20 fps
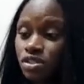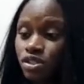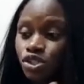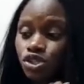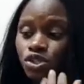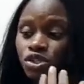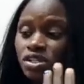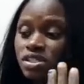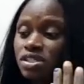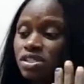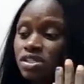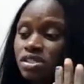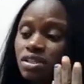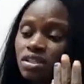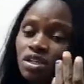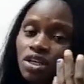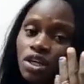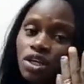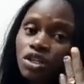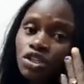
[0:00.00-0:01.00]
just
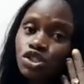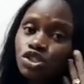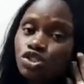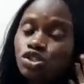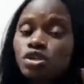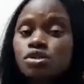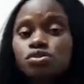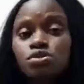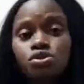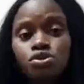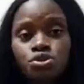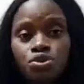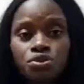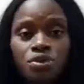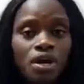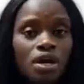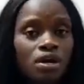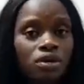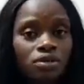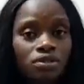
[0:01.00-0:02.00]
a short
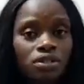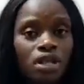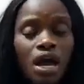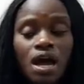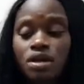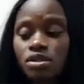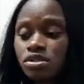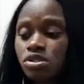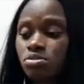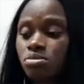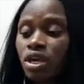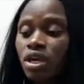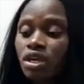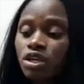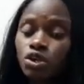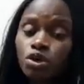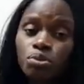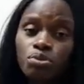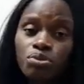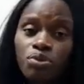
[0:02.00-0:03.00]
tutorial on how to
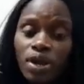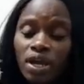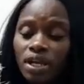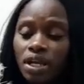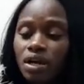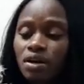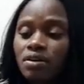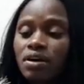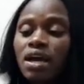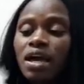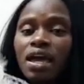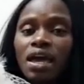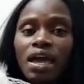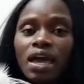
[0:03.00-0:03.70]
make your bridal